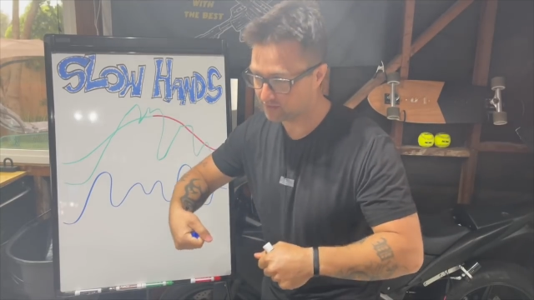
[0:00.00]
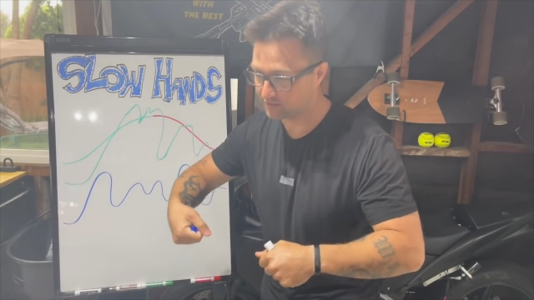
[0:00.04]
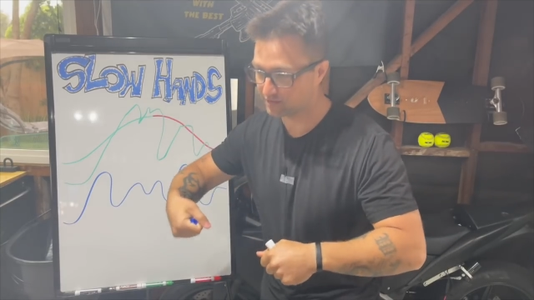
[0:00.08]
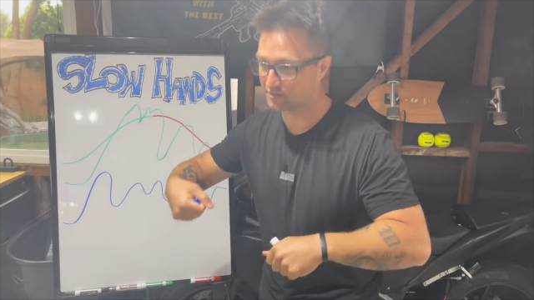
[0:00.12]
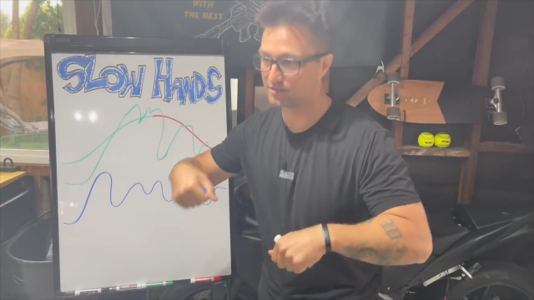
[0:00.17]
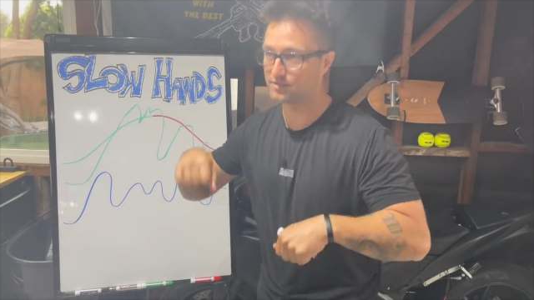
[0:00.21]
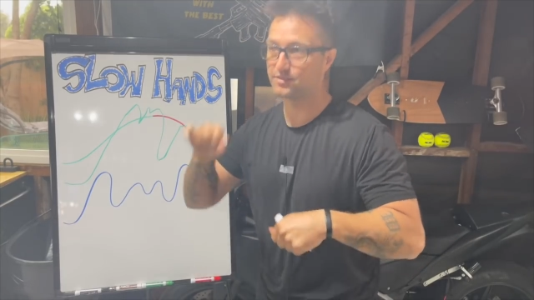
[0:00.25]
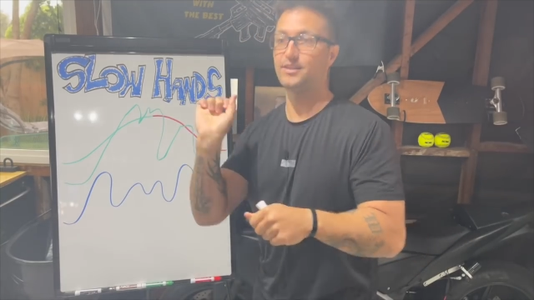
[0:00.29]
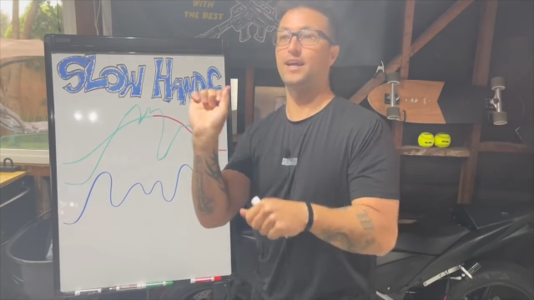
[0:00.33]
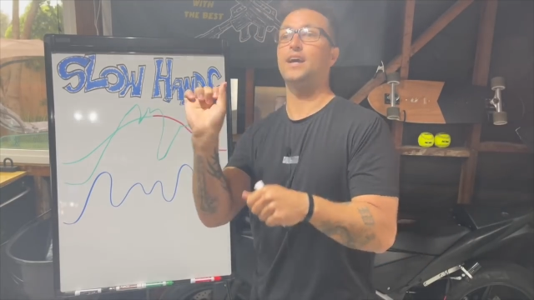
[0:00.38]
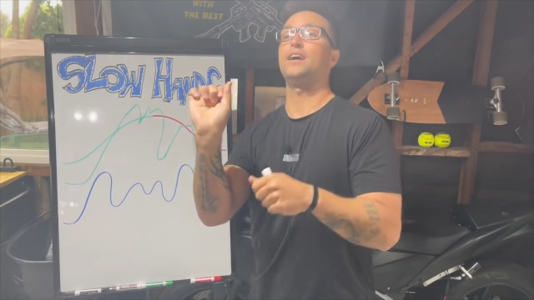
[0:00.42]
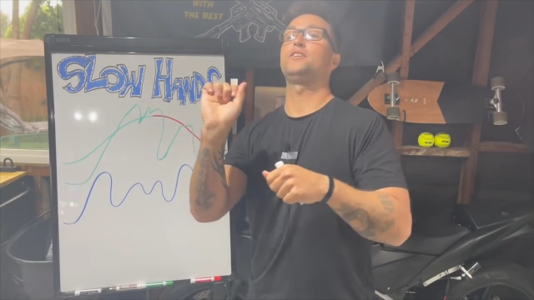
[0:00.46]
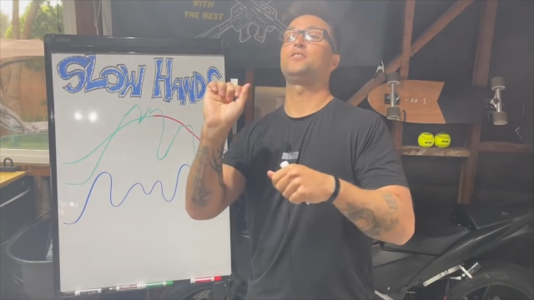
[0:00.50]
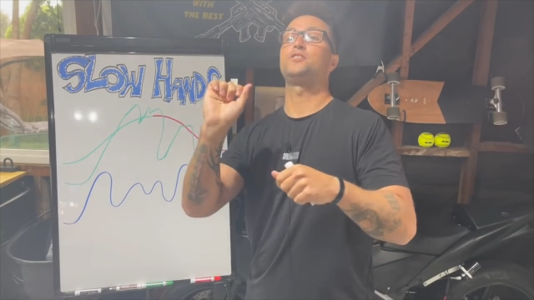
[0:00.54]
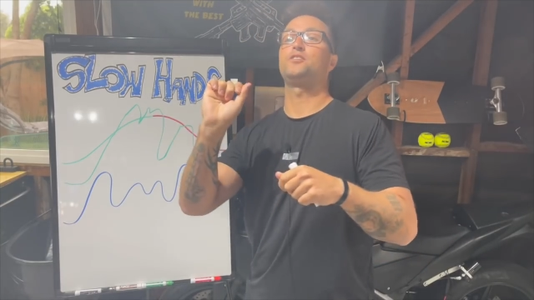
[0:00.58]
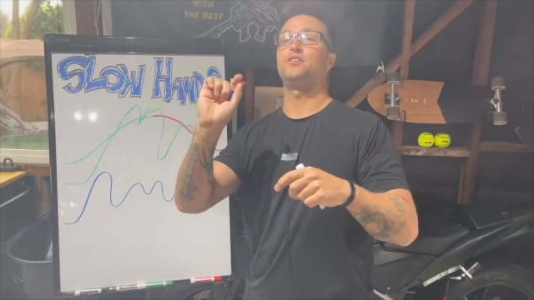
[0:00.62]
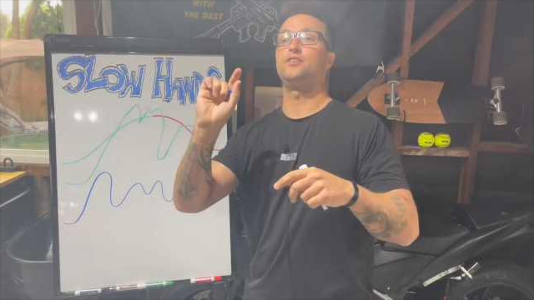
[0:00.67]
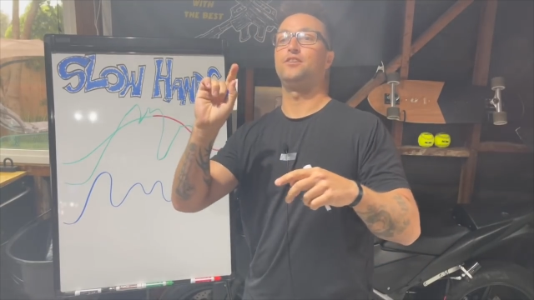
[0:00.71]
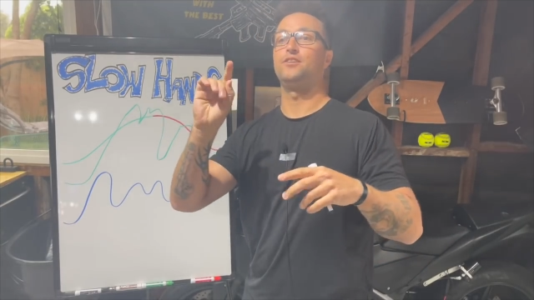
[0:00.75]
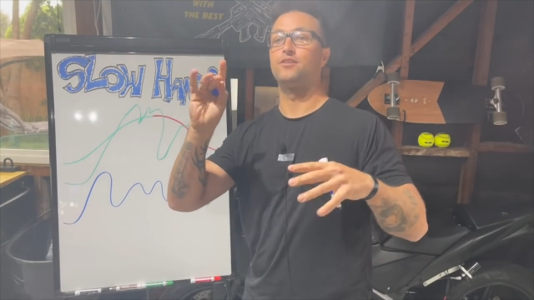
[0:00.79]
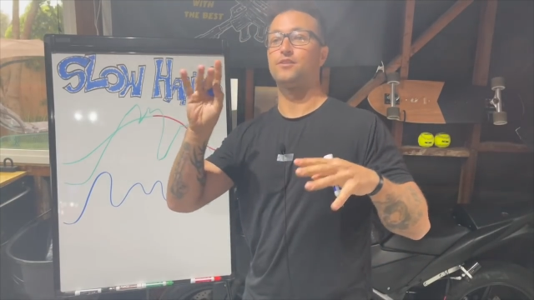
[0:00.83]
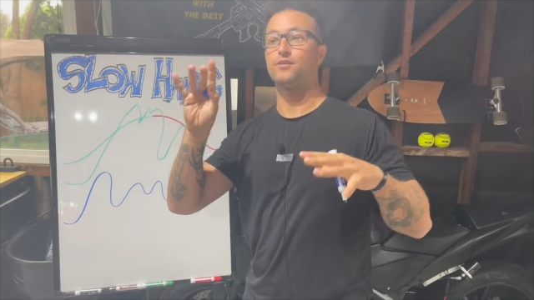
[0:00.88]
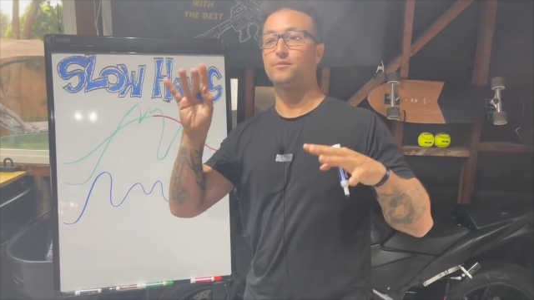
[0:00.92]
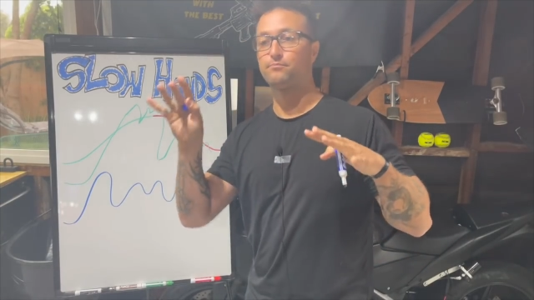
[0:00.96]
or
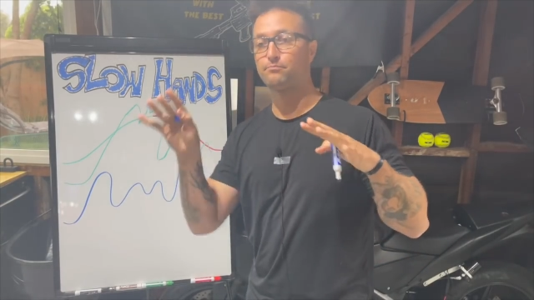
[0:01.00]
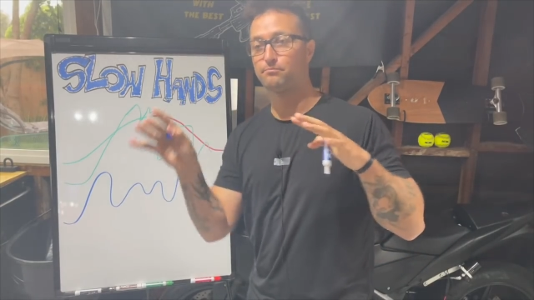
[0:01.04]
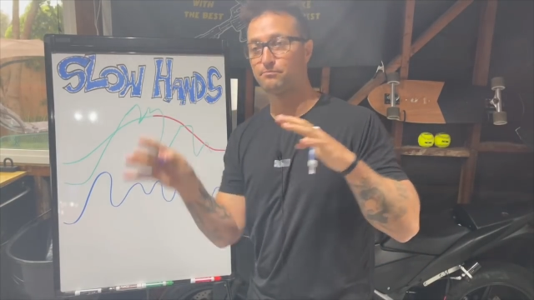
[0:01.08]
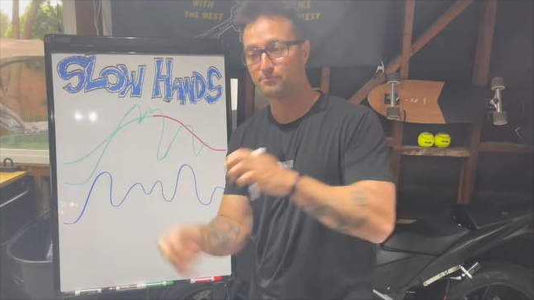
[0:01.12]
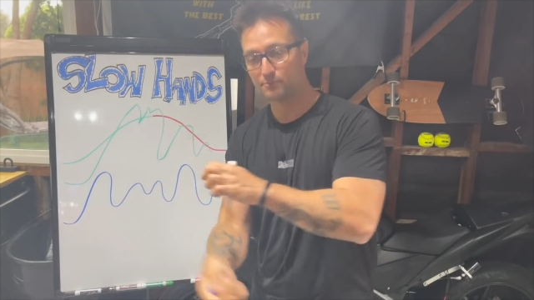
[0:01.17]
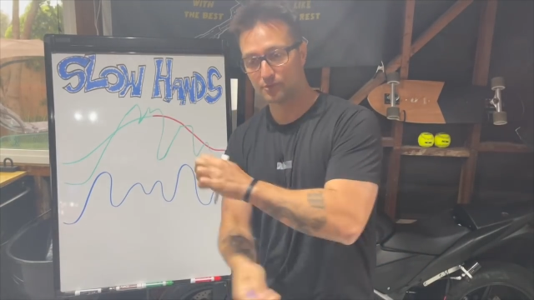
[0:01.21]
snatchy or